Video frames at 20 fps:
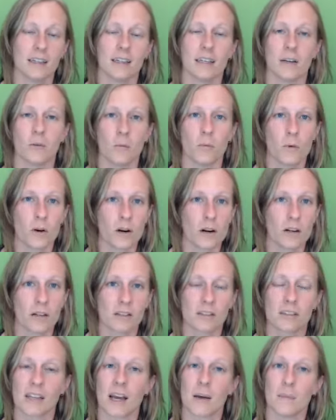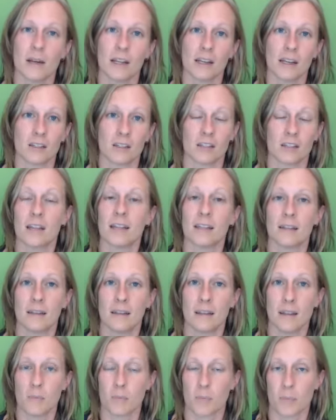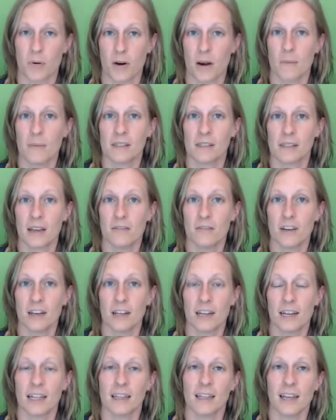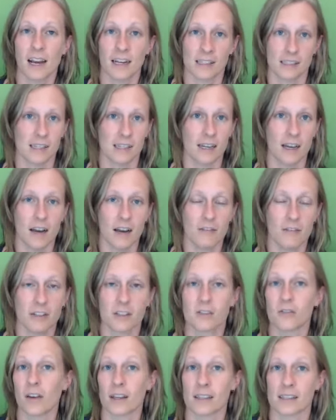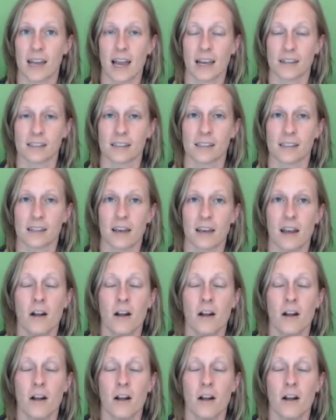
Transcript: It works. I mean, it's it, the premise of it and the idea of it is fantastic.